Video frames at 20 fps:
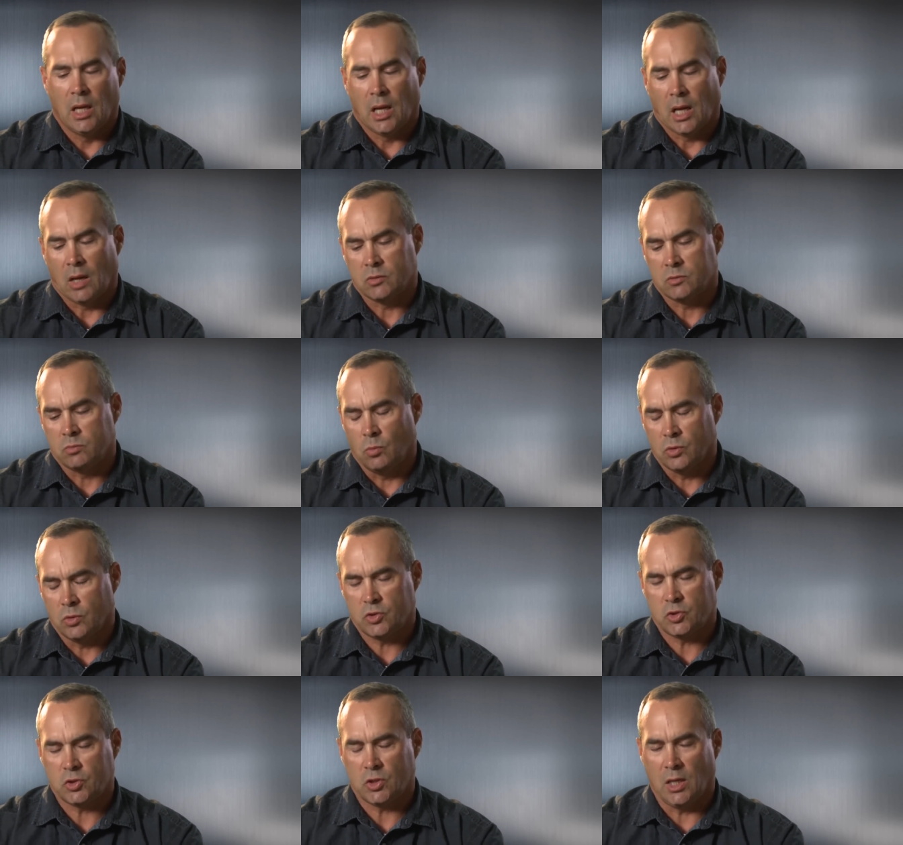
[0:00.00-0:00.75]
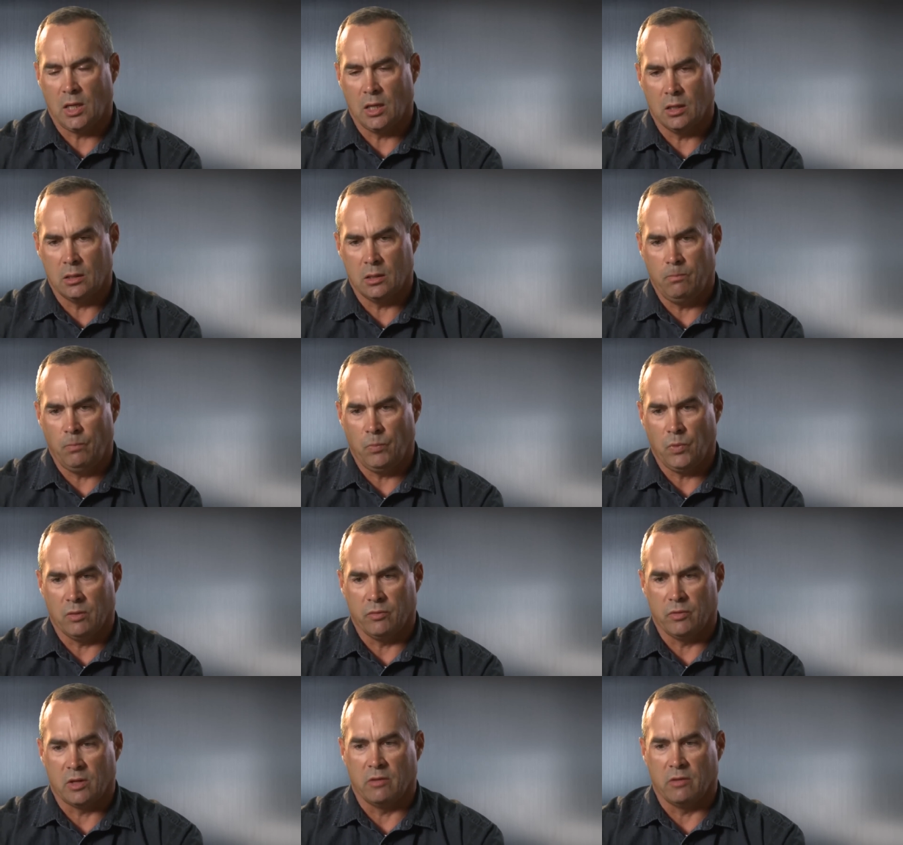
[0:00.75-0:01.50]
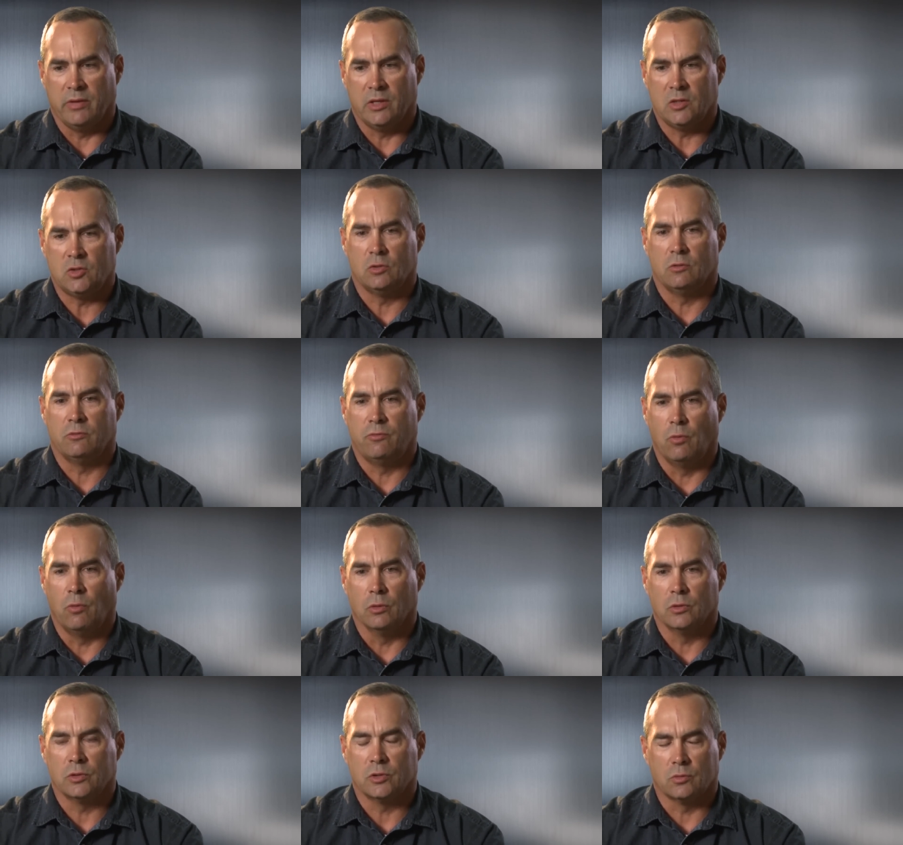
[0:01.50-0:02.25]
I was more scared of the conventional
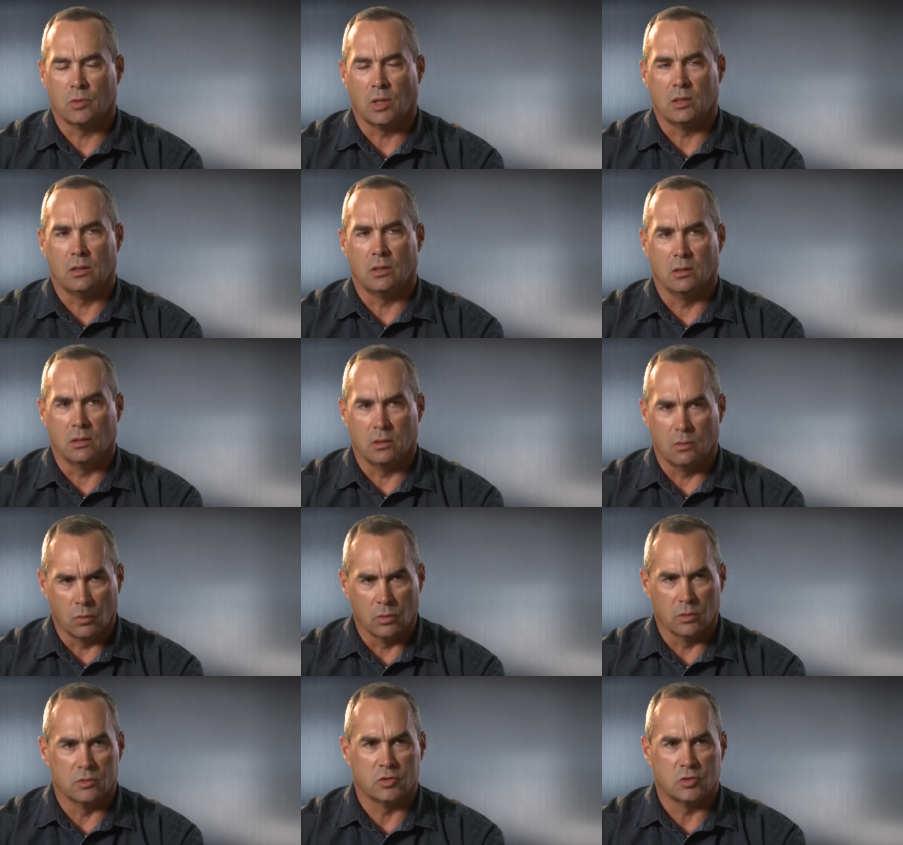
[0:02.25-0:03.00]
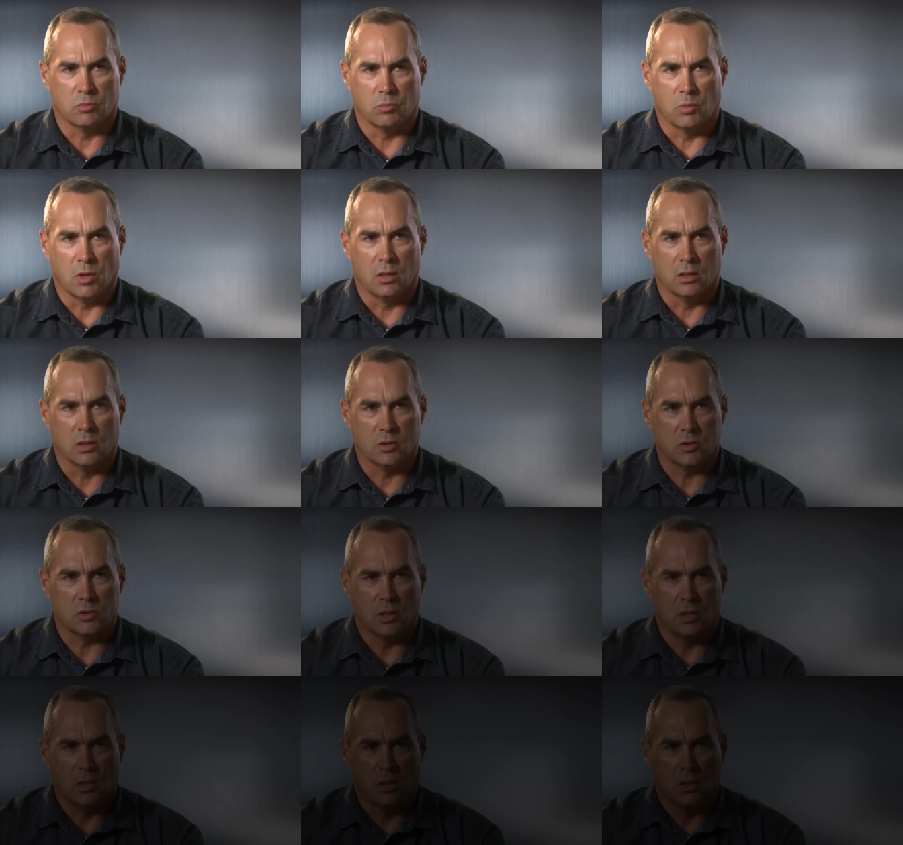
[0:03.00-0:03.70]
forces right there than were the Somalis.